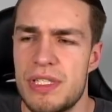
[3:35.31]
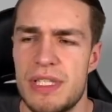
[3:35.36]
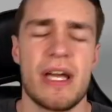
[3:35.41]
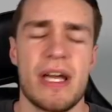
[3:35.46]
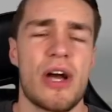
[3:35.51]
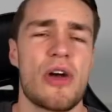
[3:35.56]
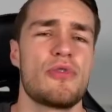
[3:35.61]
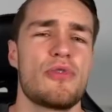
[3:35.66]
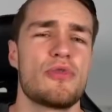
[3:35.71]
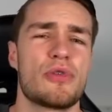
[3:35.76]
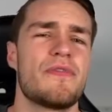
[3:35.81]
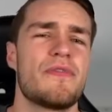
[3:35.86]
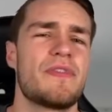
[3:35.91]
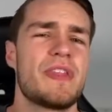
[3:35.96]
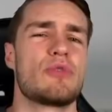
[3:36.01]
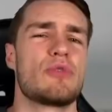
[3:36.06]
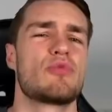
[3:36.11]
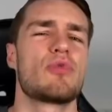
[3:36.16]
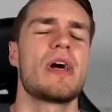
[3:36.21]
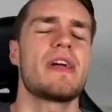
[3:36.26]
the owner of
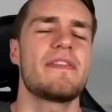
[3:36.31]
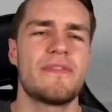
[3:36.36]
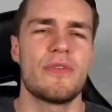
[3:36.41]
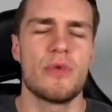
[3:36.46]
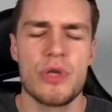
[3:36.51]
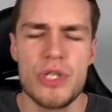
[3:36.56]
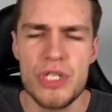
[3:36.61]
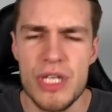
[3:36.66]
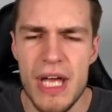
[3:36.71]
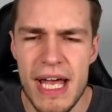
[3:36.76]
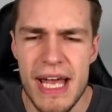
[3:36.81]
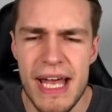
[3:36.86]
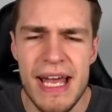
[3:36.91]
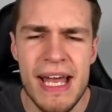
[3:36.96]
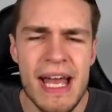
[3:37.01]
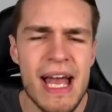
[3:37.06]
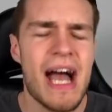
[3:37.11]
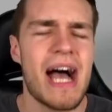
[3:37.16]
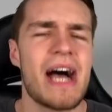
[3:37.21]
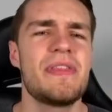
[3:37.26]
the rightful
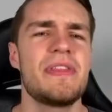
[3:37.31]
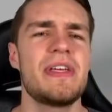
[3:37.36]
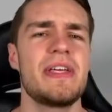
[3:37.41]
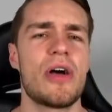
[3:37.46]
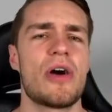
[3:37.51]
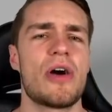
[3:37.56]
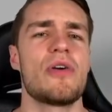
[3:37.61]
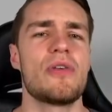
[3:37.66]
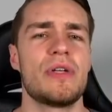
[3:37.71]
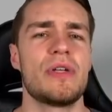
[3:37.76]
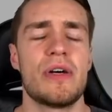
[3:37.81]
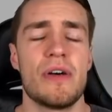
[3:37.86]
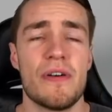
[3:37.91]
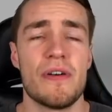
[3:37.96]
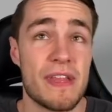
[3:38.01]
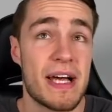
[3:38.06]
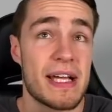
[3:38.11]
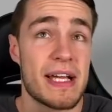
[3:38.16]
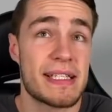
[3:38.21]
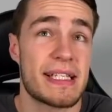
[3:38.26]
share and the owner
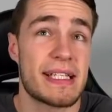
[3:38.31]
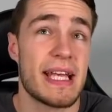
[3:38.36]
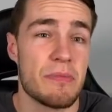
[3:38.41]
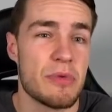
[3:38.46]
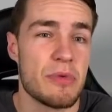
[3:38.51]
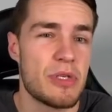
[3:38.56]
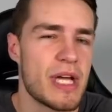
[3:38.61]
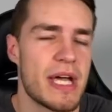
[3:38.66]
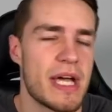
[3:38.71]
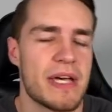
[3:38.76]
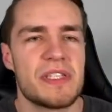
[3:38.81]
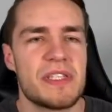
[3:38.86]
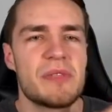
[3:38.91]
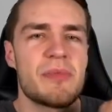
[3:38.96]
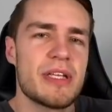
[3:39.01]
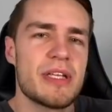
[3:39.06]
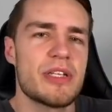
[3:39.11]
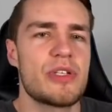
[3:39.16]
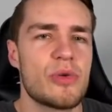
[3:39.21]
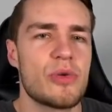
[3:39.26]
of that same share that's
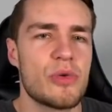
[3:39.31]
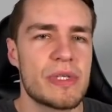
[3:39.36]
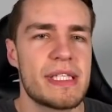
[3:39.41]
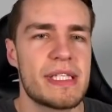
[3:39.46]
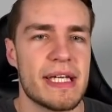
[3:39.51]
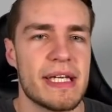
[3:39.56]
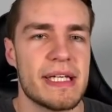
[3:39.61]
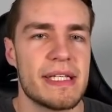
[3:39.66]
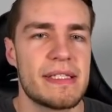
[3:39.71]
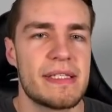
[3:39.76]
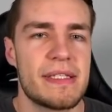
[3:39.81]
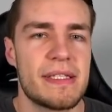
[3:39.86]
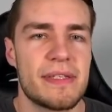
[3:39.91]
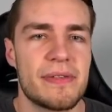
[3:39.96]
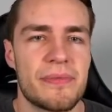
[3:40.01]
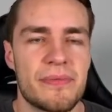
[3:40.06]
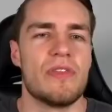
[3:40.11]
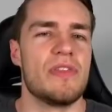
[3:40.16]
been shorted.